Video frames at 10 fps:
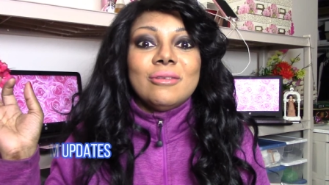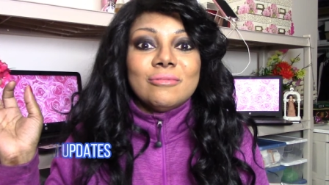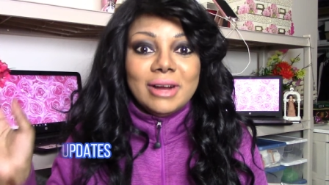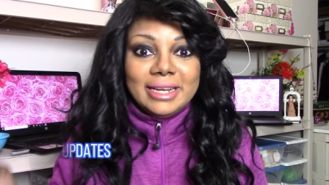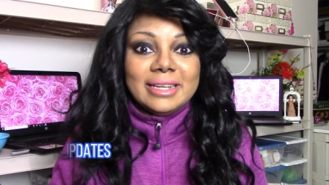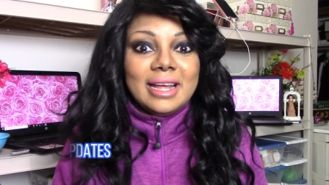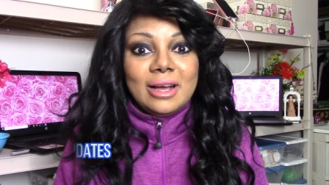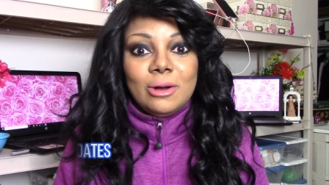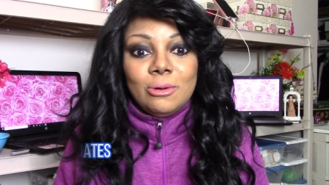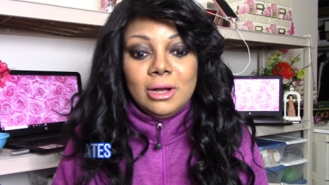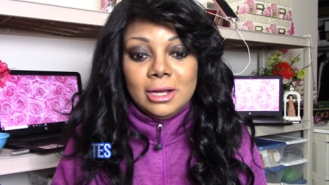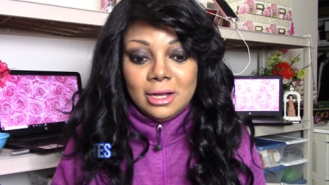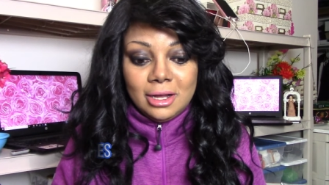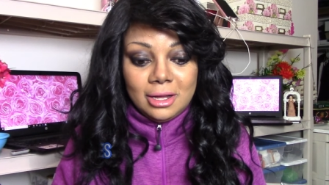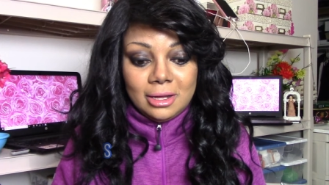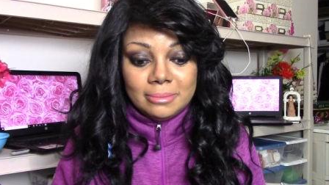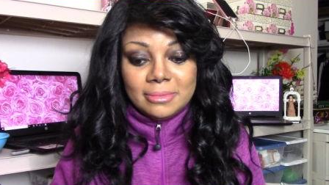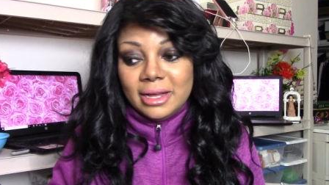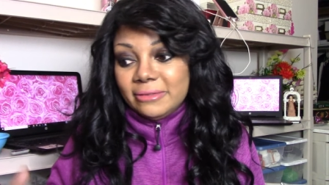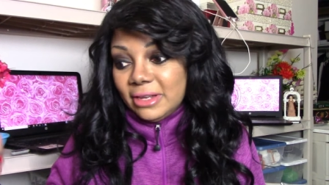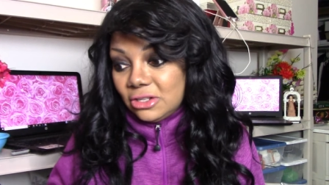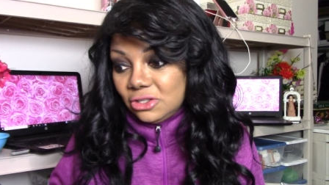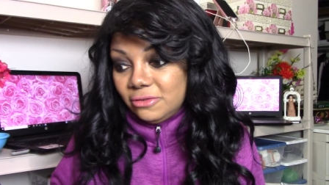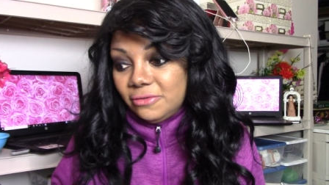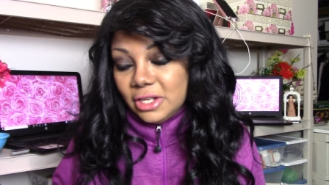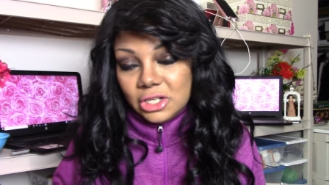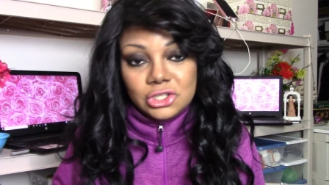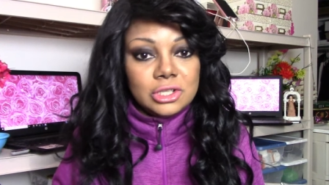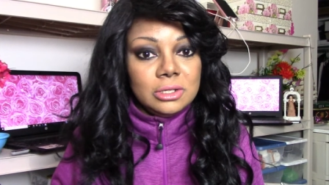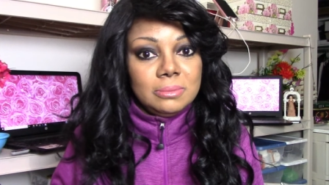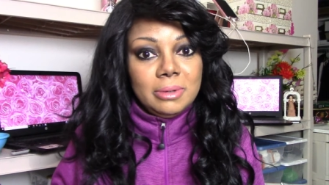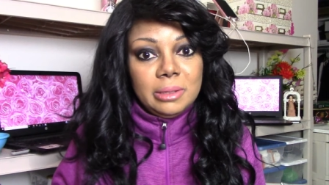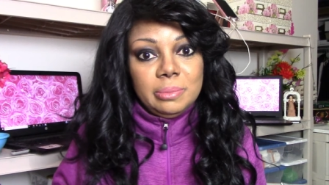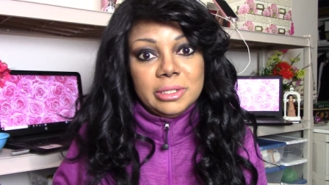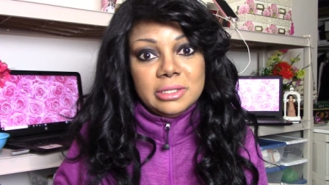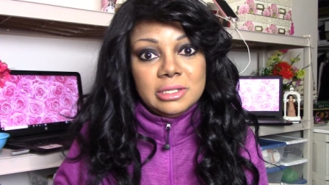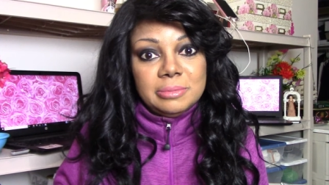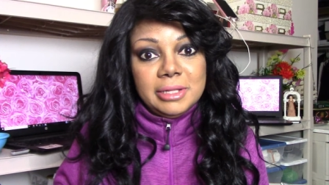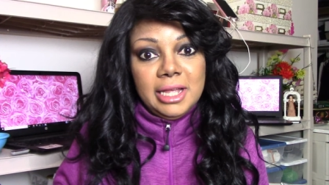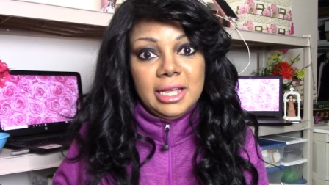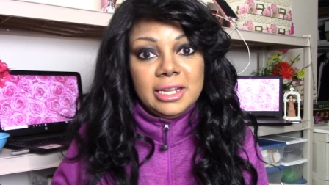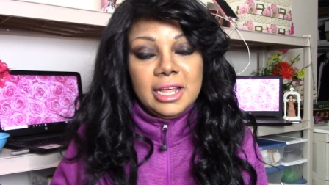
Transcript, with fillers: right now, um, I've actually finished my business plan